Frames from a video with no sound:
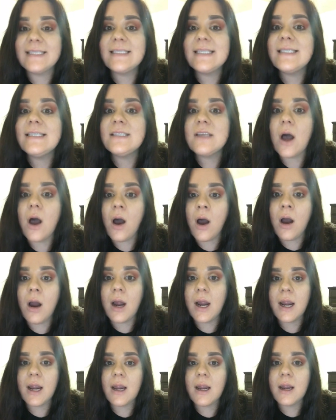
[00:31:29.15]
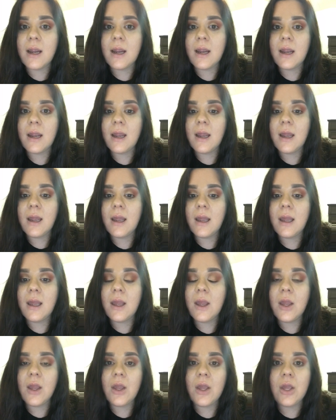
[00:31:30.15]
because chances are
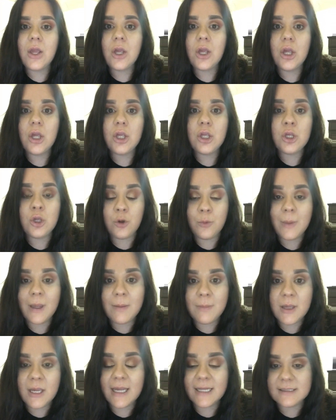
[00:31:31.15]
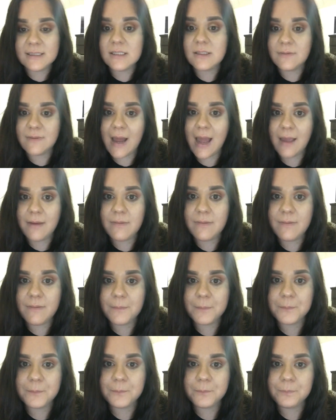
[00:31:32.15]
your baby
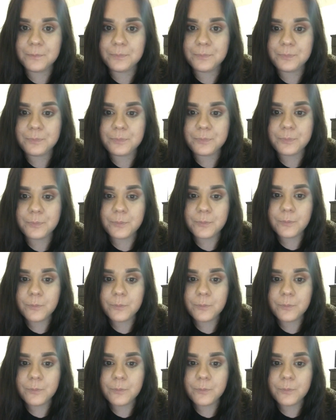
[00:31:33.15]
can survive.